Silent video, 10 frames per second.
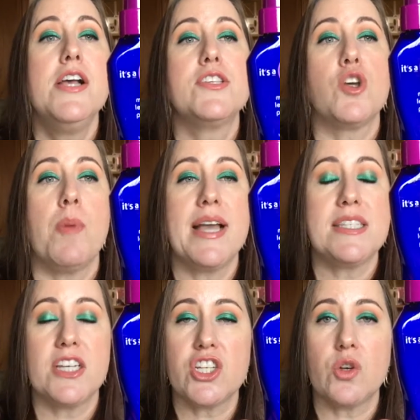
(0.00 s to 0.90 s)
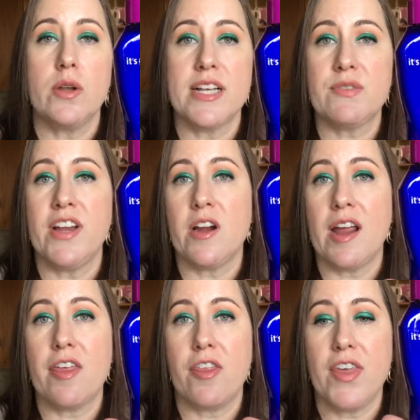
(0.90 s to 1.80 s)
So my six-year-old has
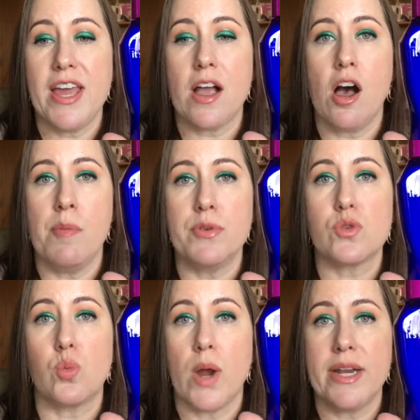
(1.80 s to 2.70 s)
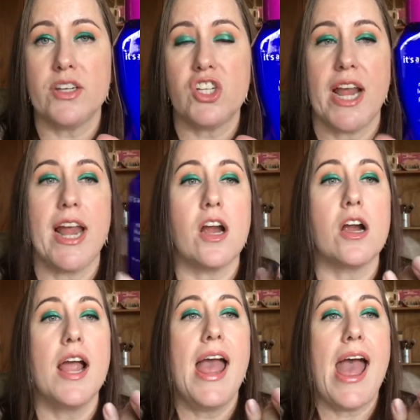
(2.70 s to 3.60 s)
very thick, almost reddish
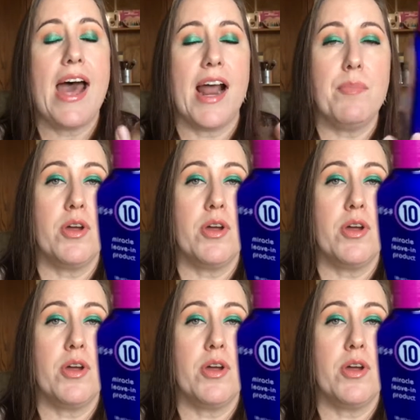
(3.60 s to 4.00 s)
hair, and I